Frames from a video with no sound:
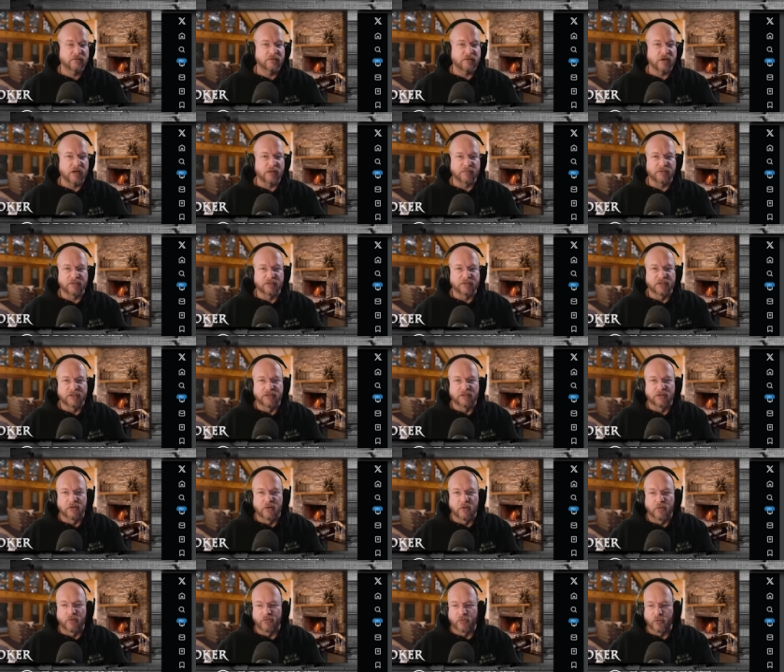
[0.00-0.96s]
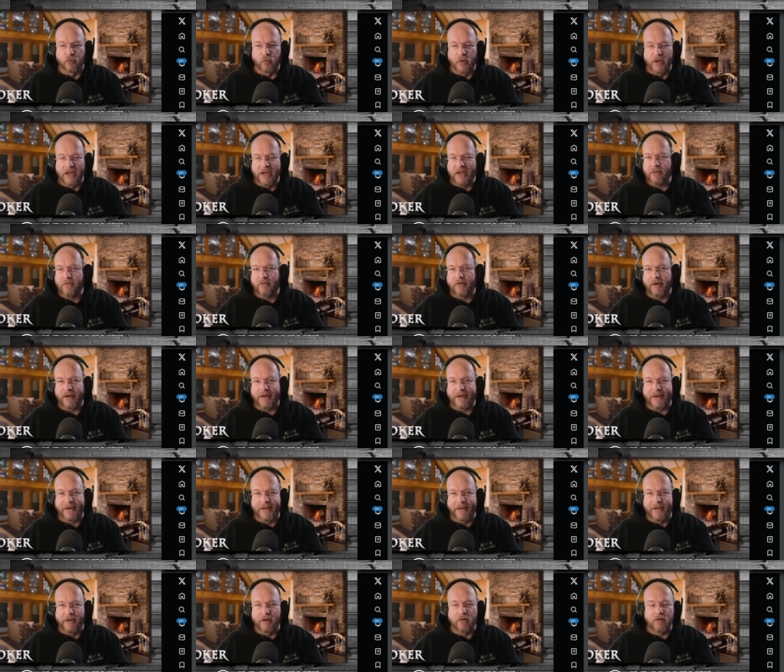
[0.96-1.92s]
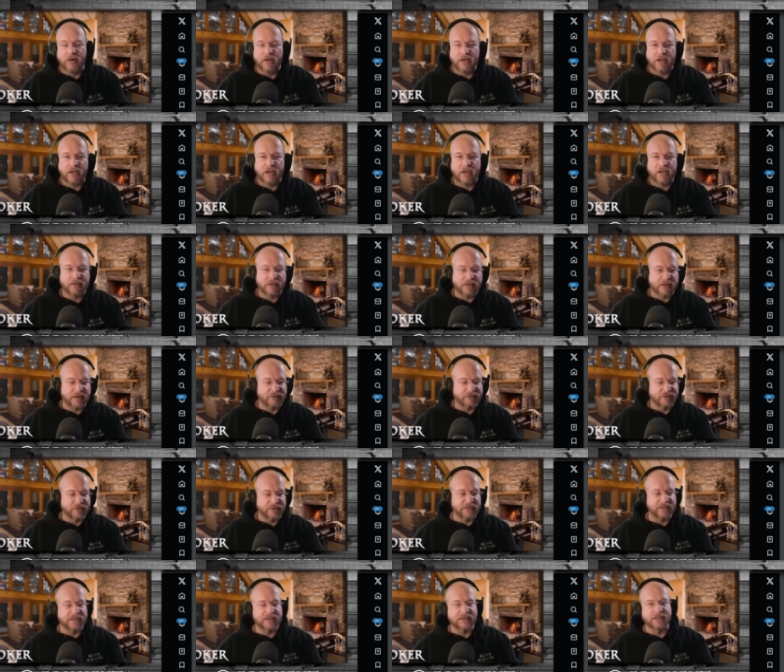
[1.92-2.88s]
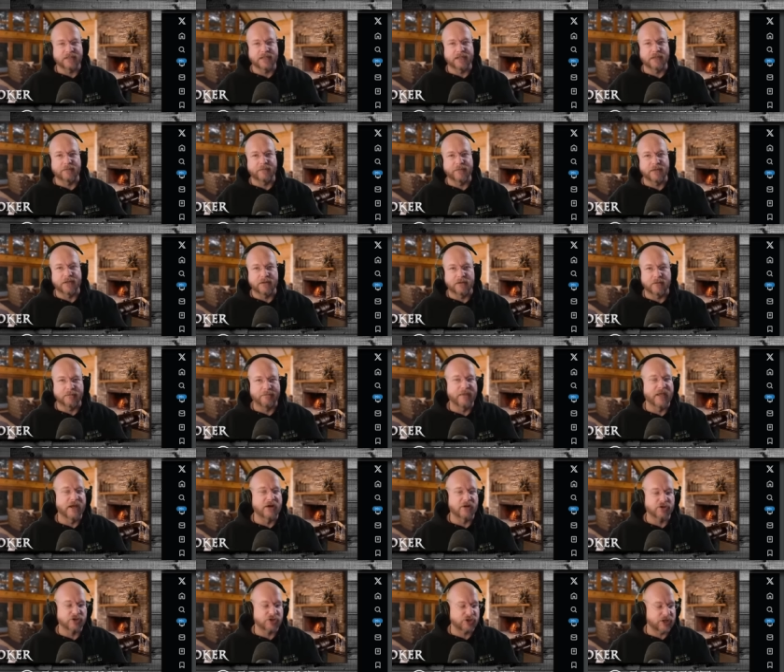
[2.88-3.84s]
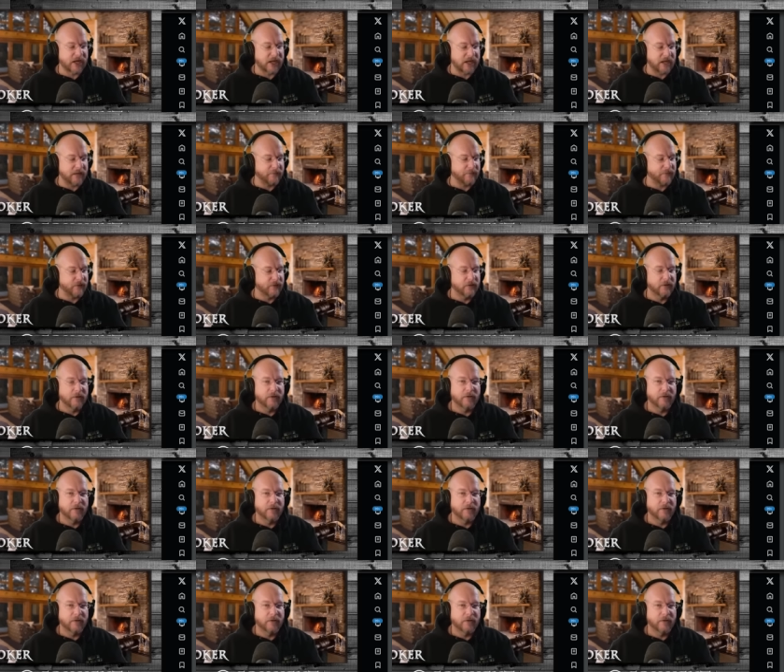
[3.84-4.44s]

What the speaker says: I'm a little overweight right now. I definitely need to get into better shape.